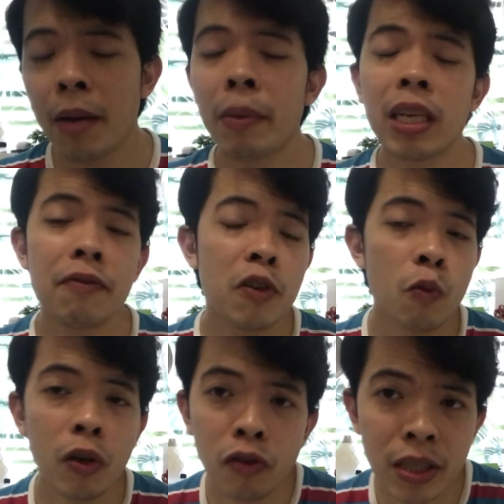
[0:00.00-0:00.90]
But if you
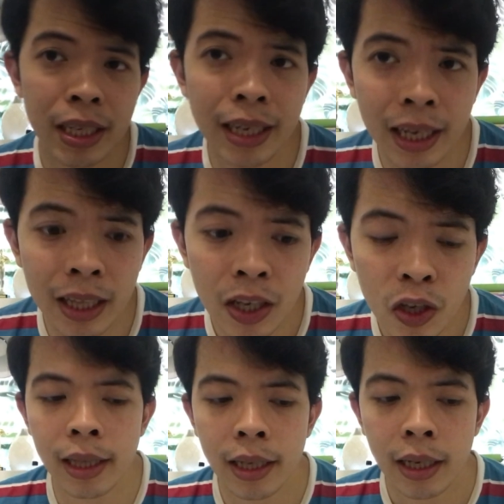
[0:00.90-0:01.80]
want to say that
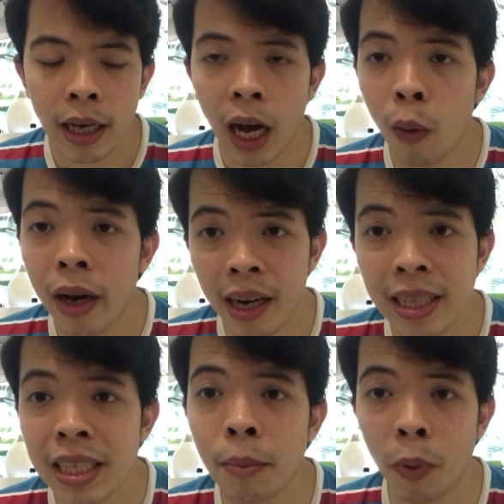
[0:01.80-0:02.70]
awak
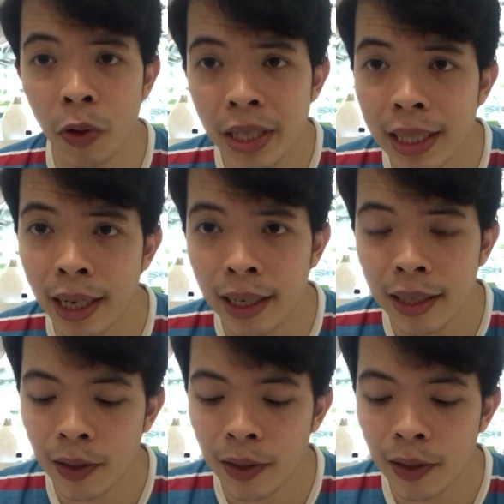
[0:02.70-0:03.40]
rasa bosan,